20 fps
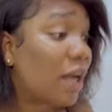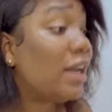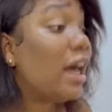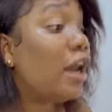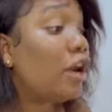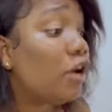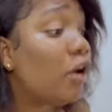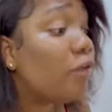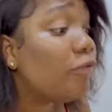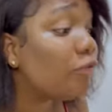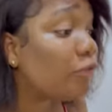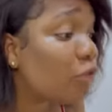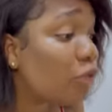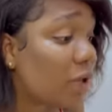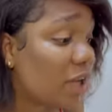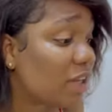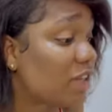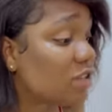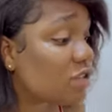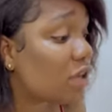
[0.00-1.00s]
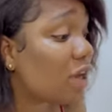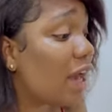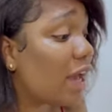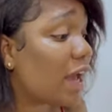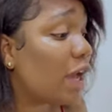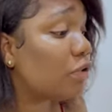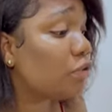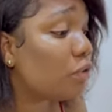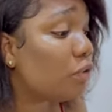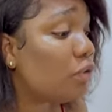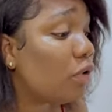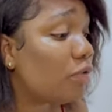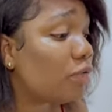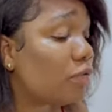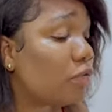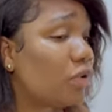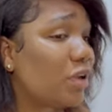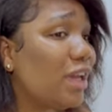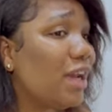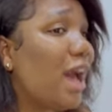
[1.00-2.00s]
and I love cooking. It's not like I don't love
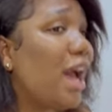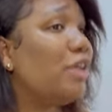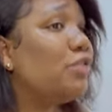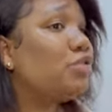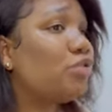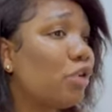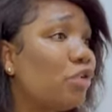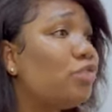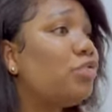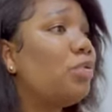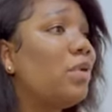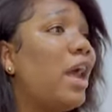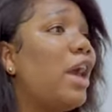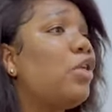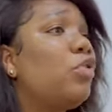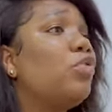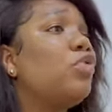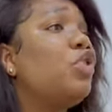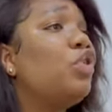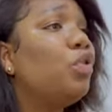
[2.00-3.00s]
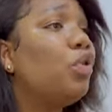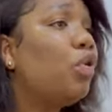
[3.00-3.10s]
cooking. So, I just don't like cooking